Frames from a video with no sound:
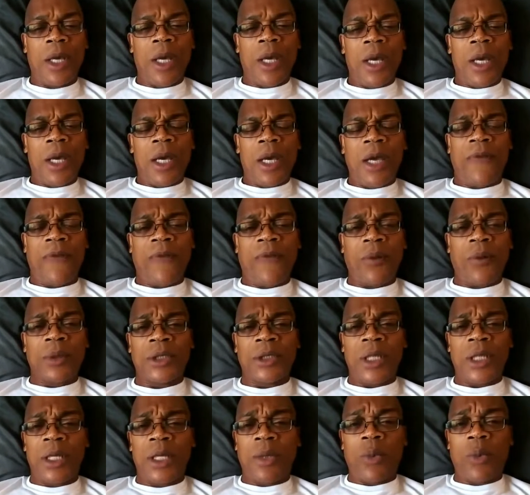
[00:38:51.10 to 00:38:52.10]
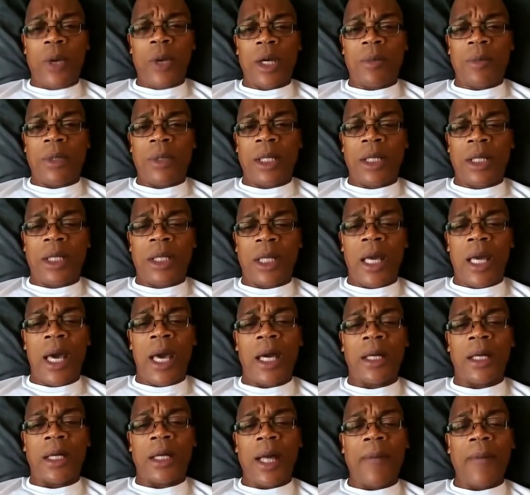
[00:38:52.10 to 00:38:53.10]
If it was anywhere but
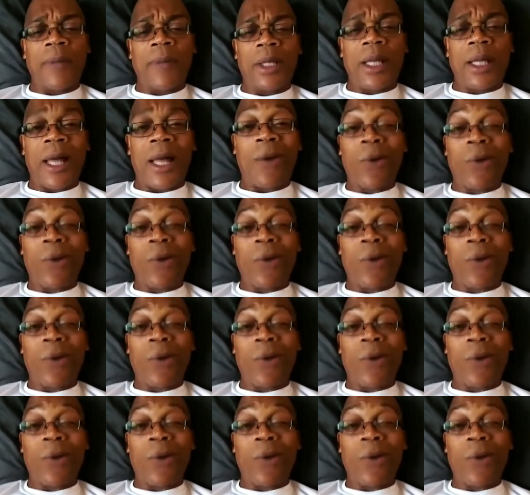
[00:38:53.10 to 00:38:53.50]
Indiana, I'd be like,